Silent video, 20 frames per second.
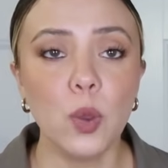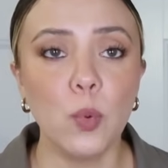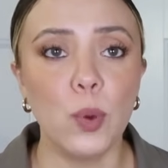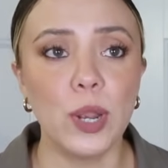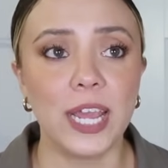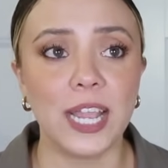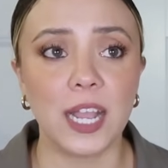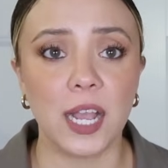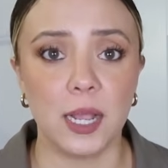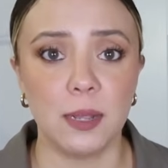
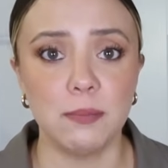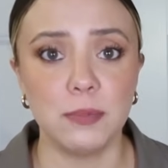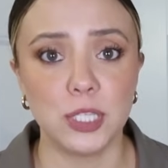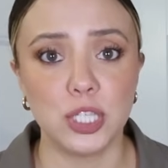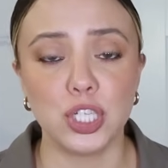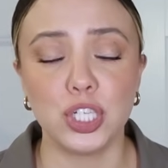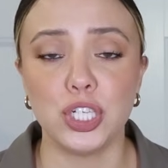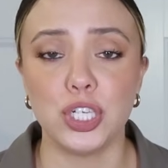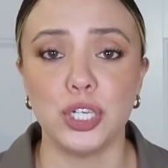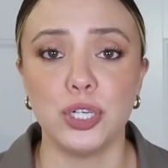when it
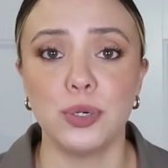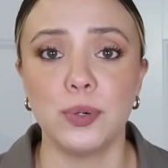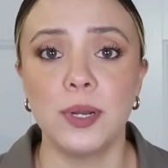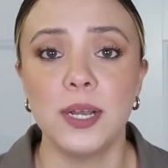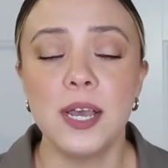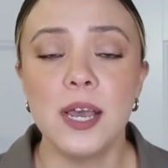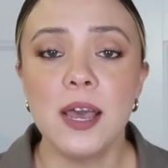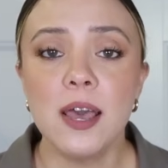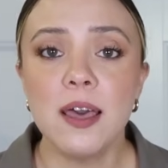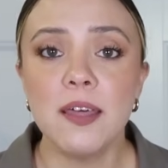comes
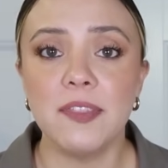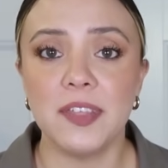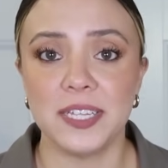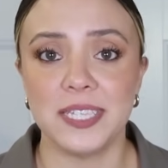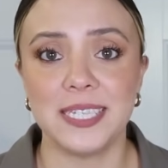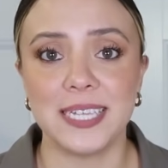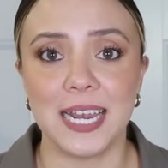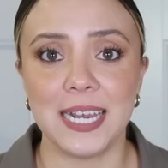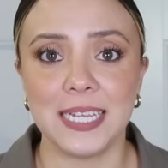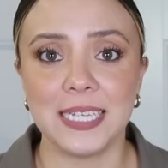to the
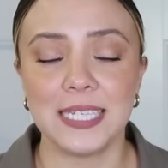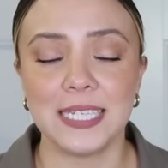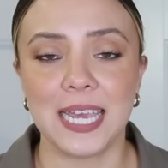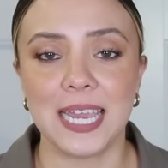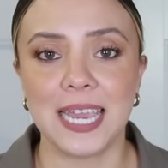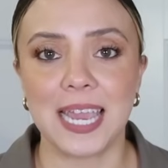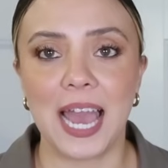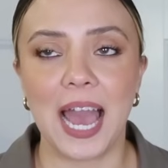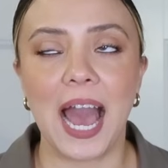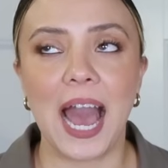steady
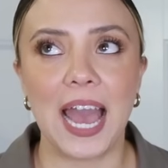state.